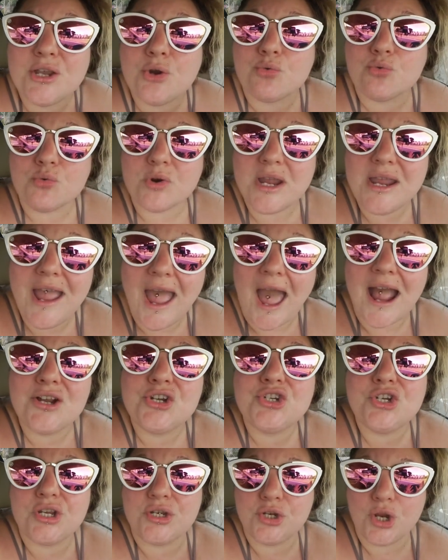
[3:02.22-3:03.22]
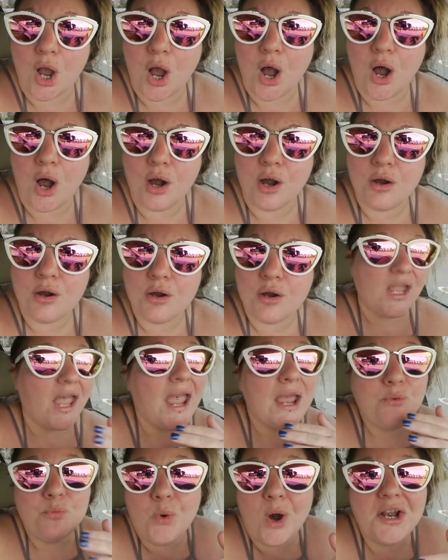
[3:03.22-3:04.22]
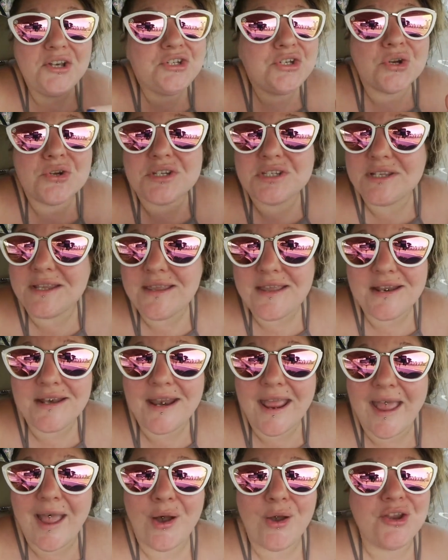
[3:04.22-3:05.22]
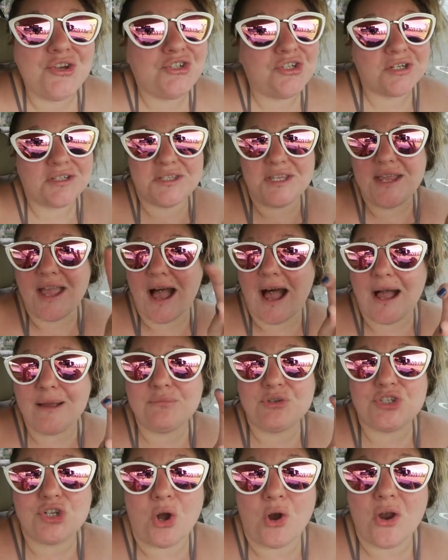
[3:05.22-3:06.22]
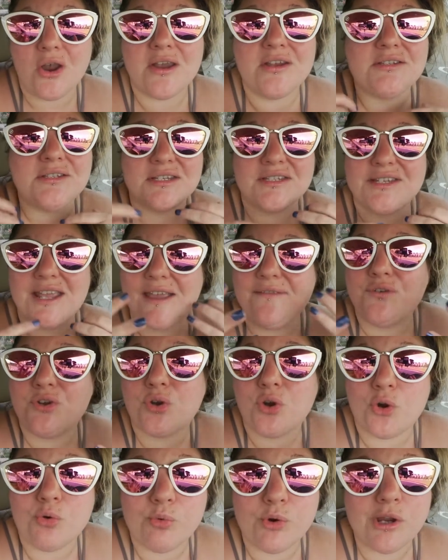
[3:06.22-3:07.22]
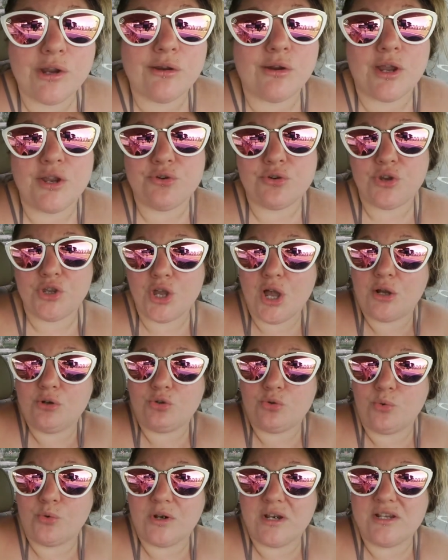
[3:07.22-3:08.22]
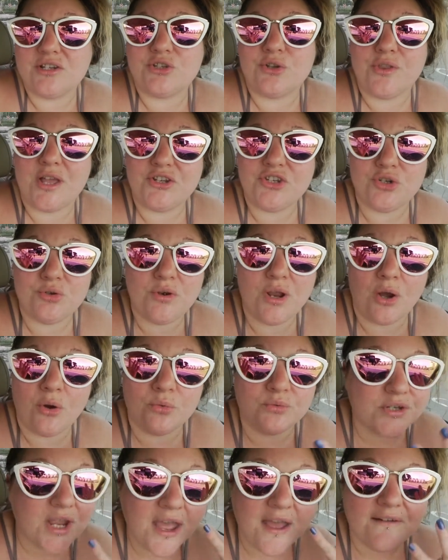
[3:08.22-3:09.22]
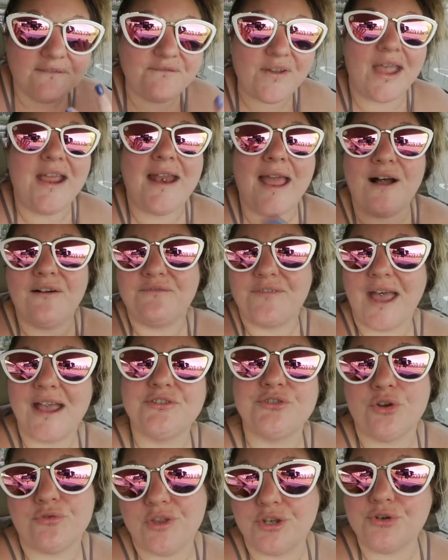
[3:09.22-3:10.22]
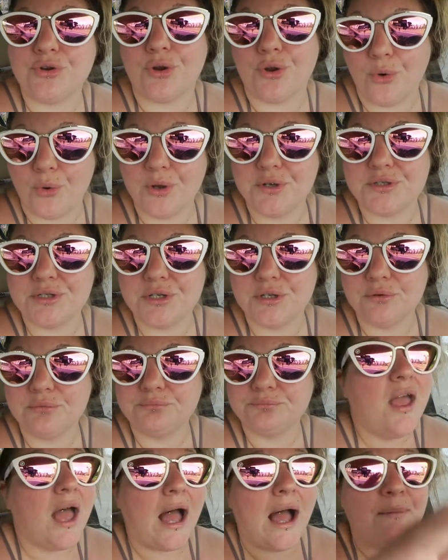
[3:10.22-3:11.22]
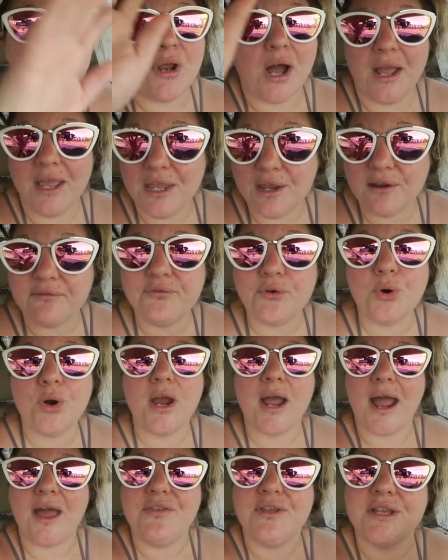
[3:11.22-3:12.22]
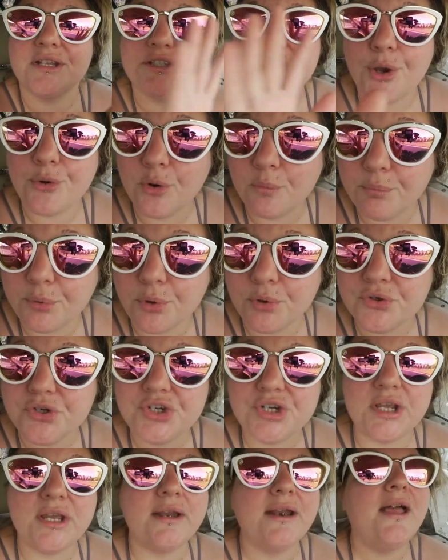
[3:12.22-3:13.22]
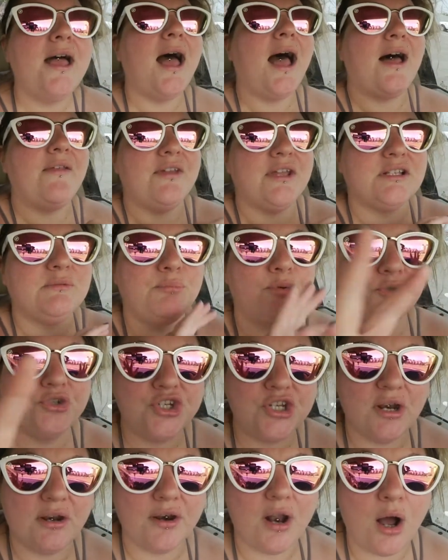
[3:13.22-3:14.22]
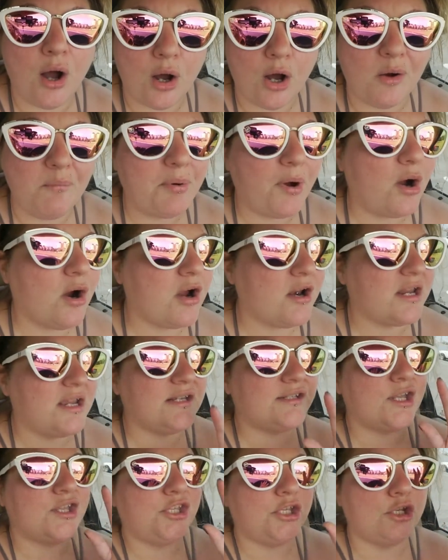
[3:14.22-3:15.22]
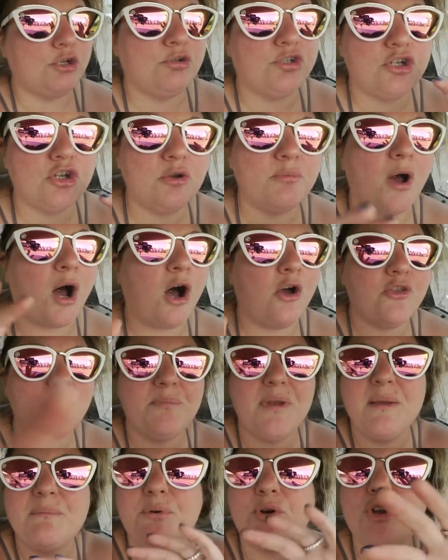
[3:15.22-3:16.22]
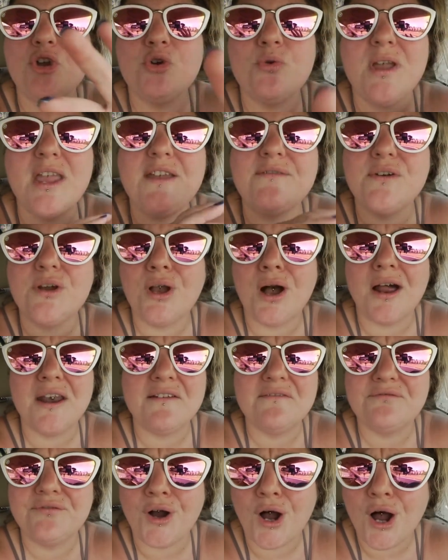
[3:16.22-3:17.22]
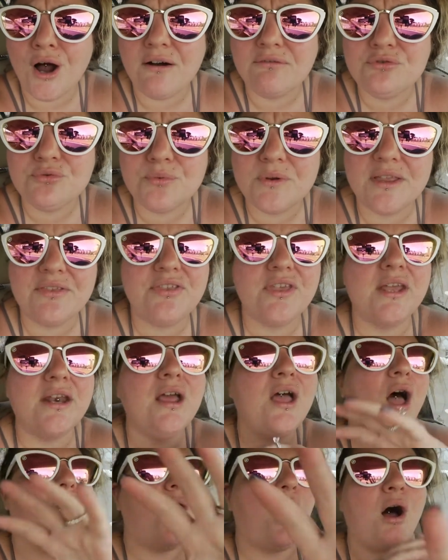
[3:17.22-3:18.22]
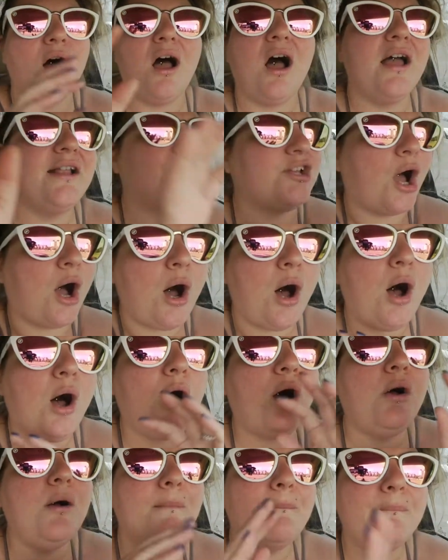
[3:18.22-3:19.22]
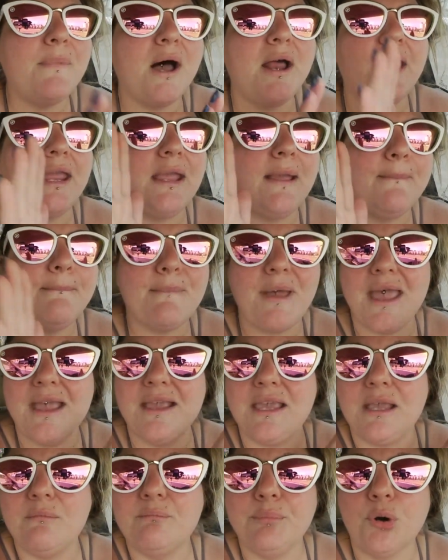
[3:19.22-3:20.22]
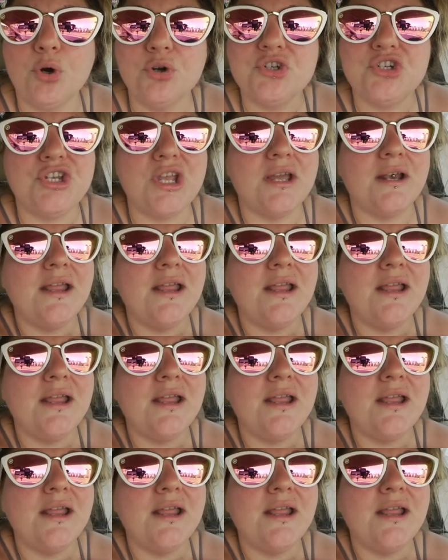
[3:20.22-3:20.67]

reaction, y'all. And what you're seeing now is just the I'm sorry's to save your career in your young 20s so that you you don't fade out faster than you're going to. I'm not here for it. I think it's total bullshit. I think it's bullshit on all parties, YouTube, all the people who even got involved with it. Uh, it's all money making bullshit.